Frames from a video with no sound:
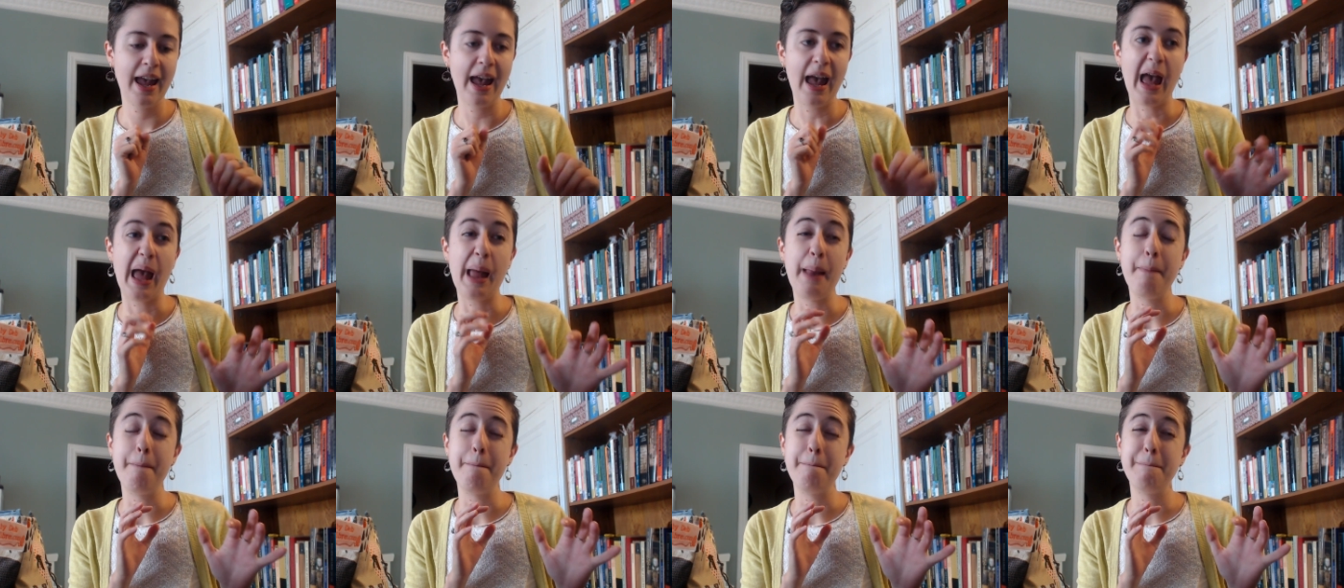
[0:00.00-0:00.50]

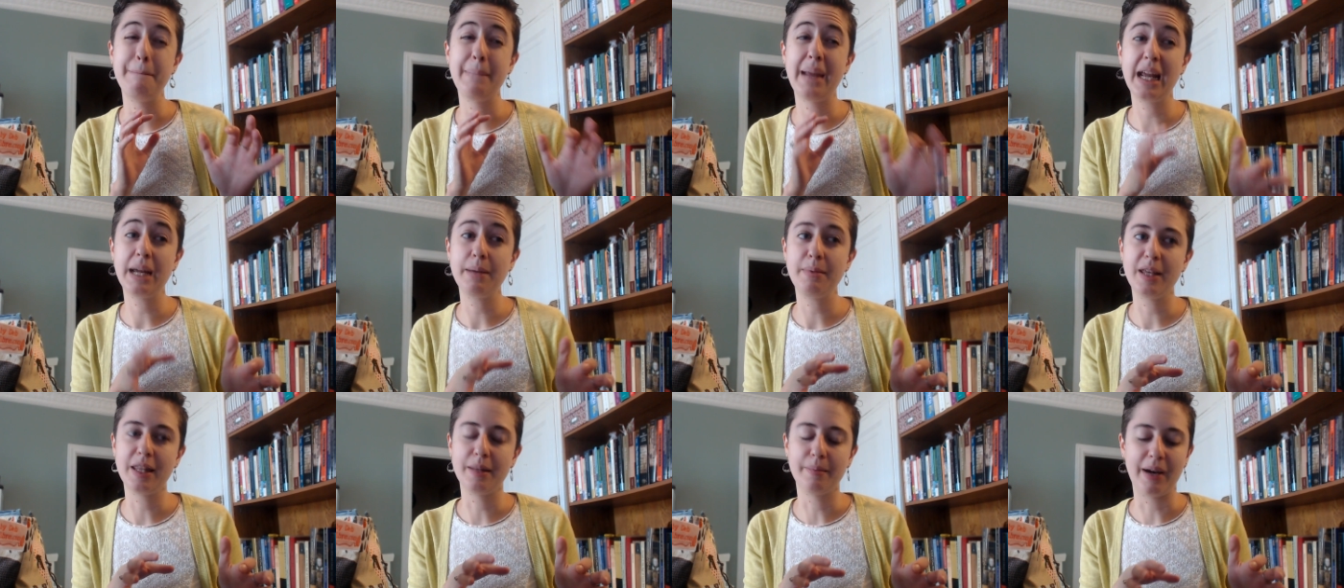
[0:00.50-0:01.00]
and
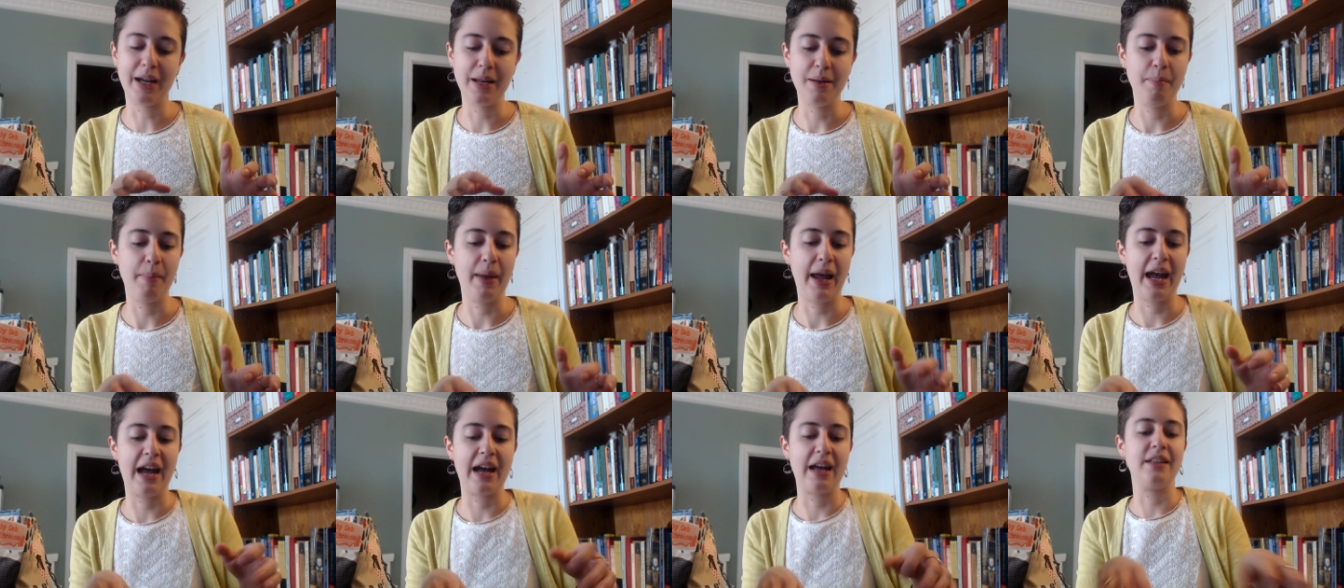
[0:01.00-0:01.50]
maybe the button
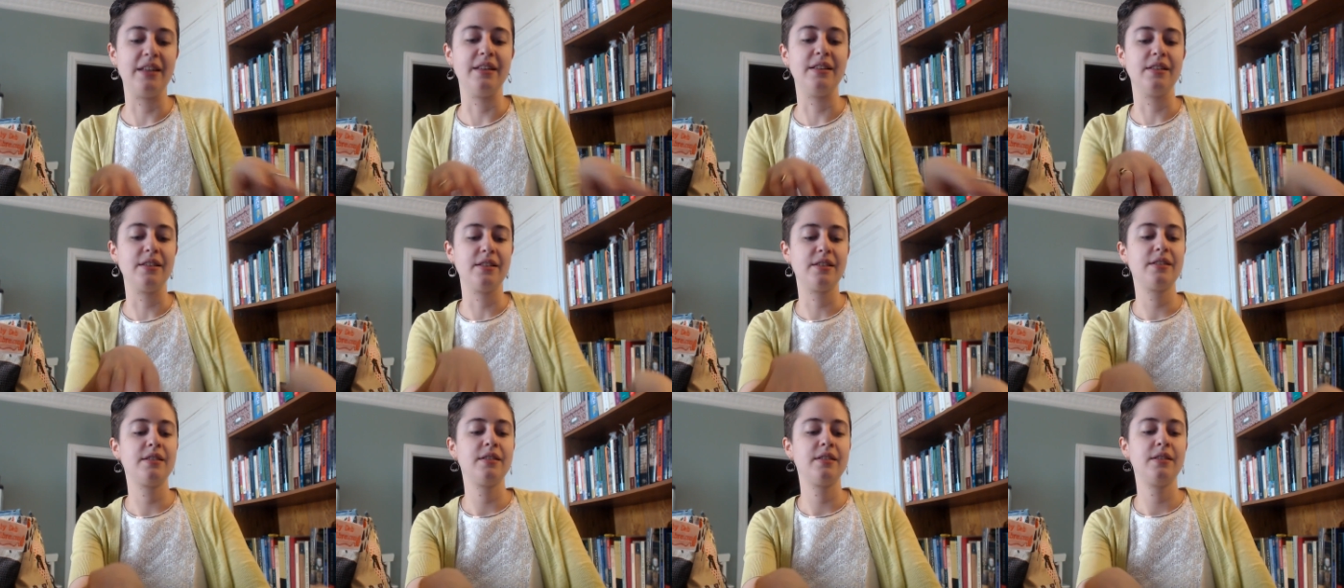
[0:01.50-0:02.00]

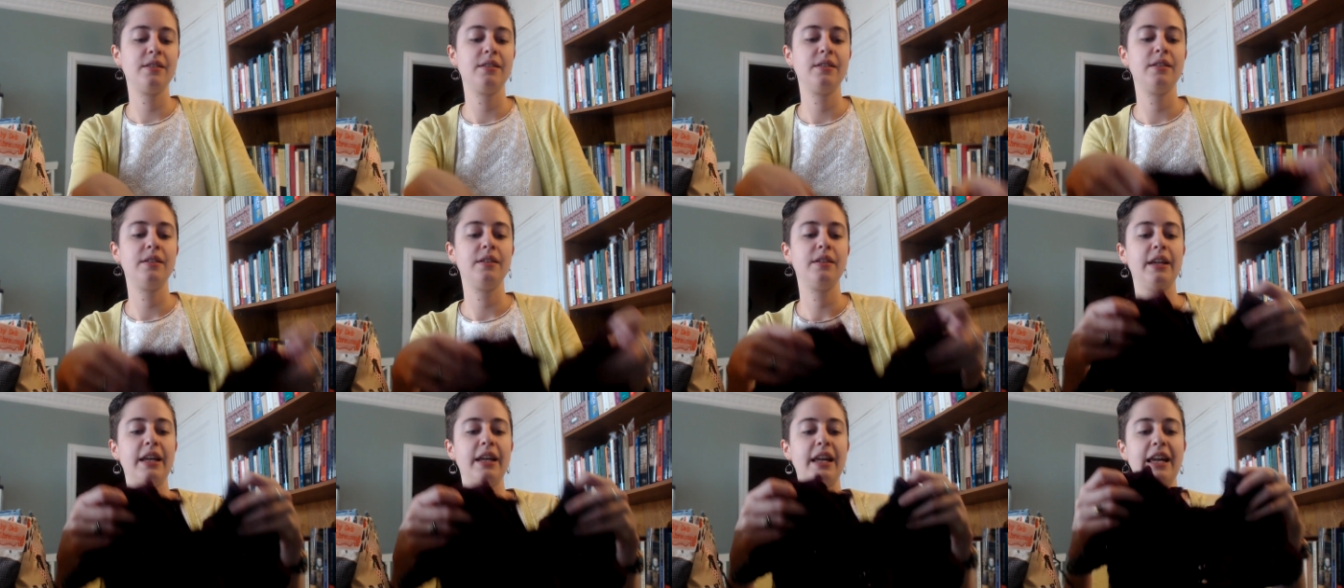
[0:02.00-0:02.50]
bands
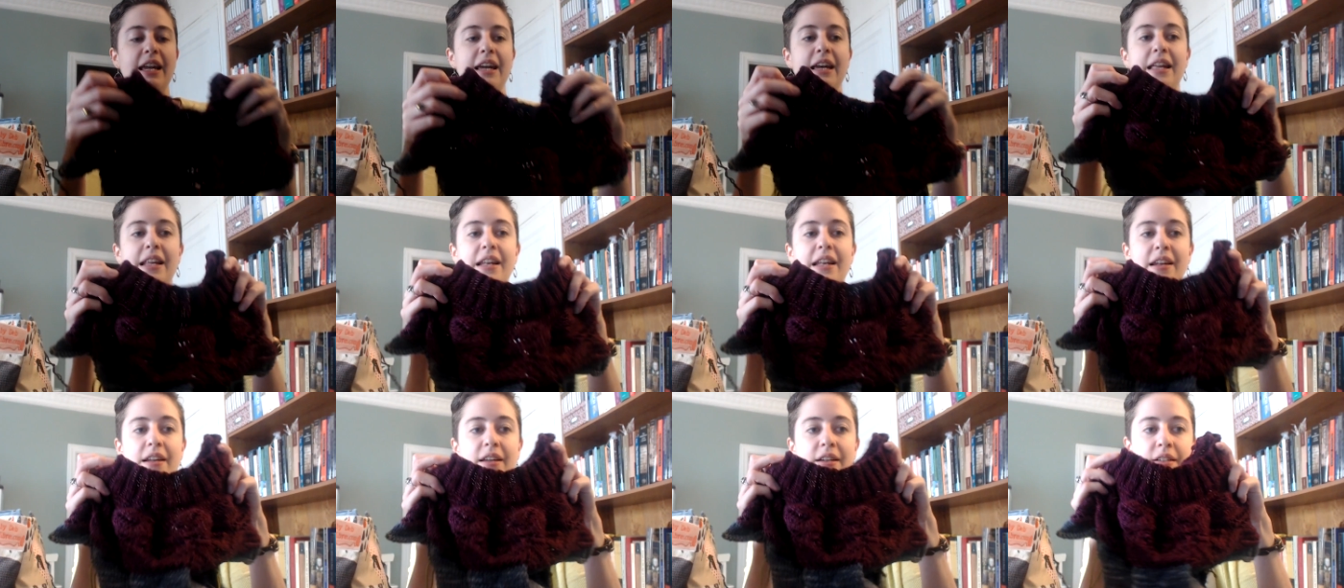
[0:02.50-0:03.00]

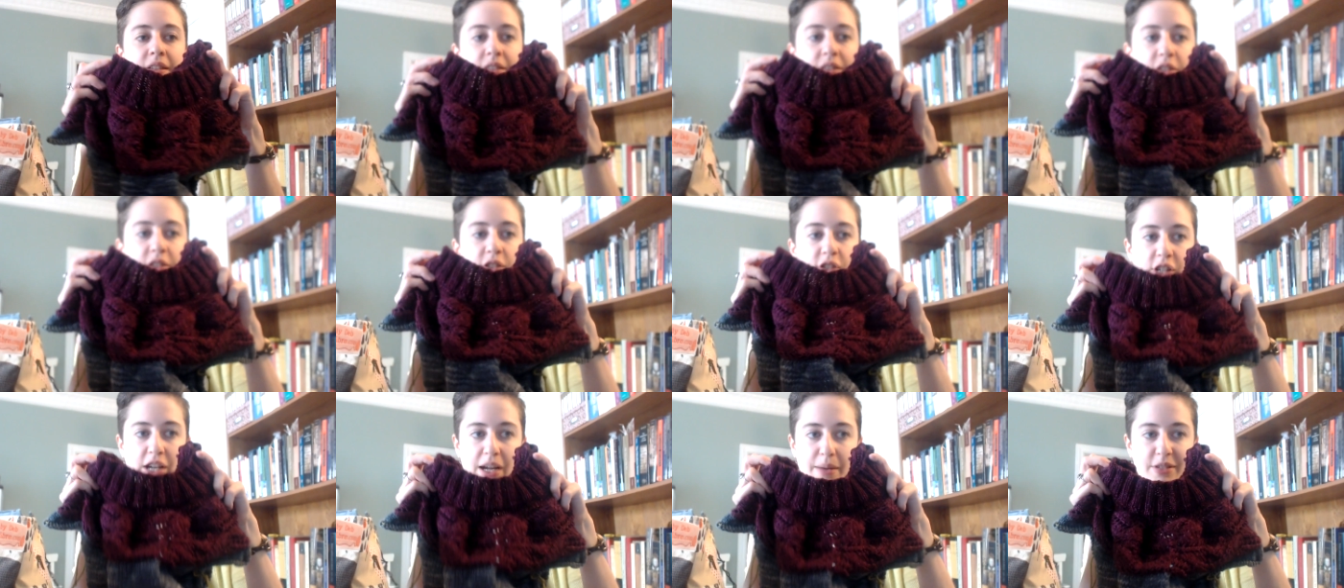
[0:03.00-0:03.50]
in
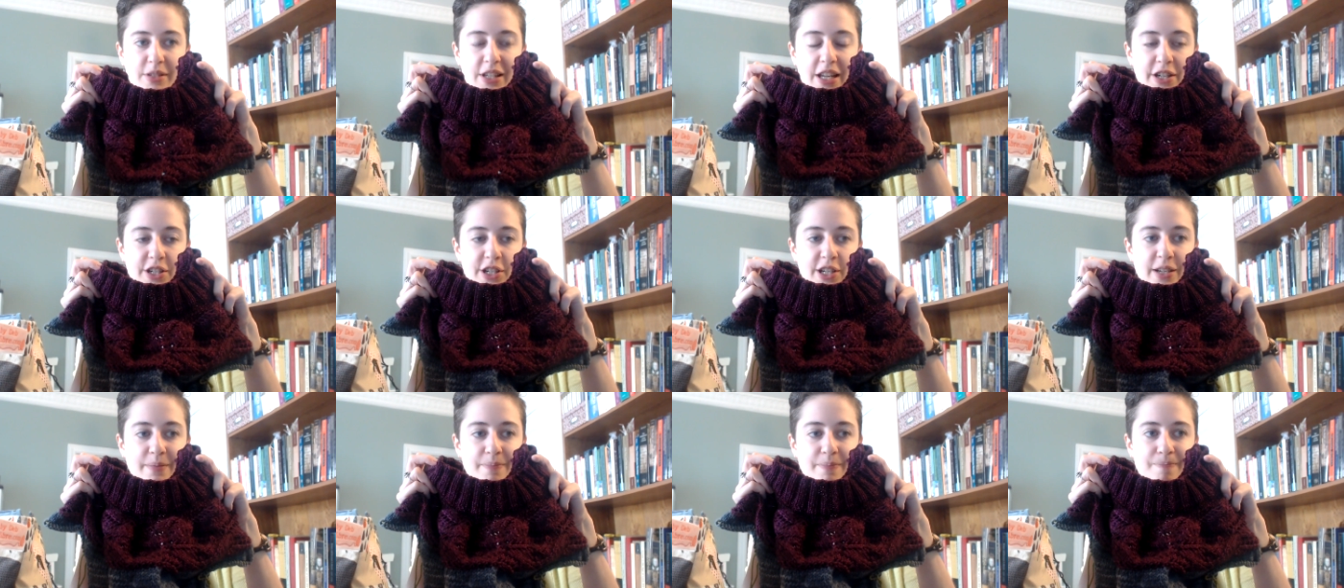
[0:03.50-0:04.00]
jam
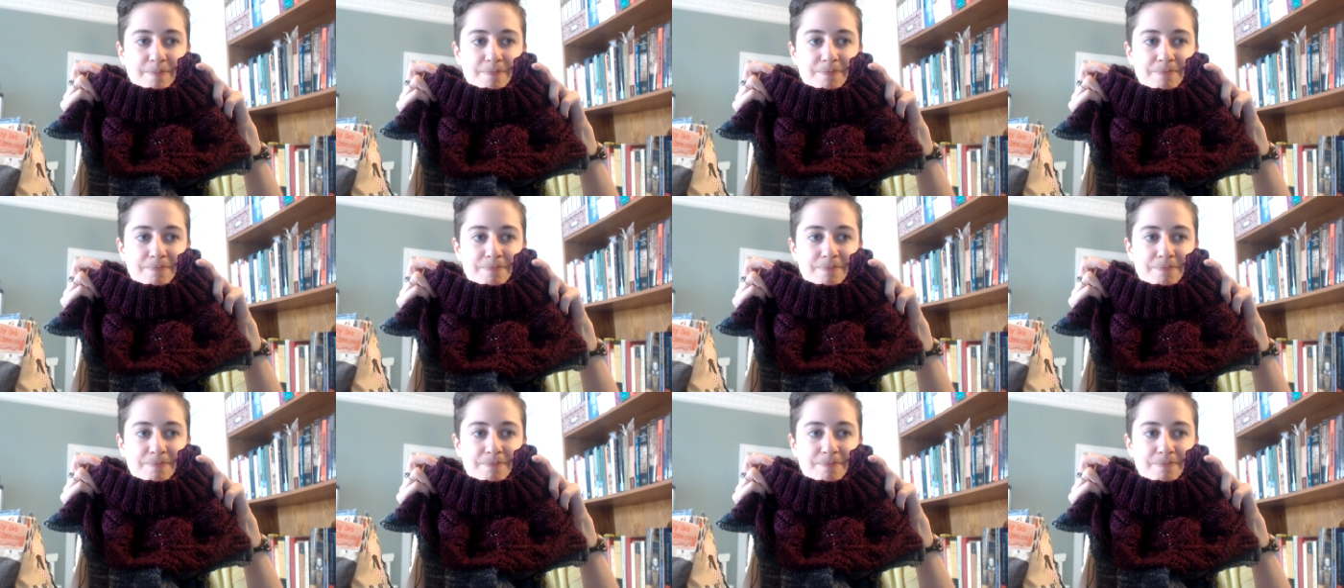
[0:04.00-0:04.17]
session.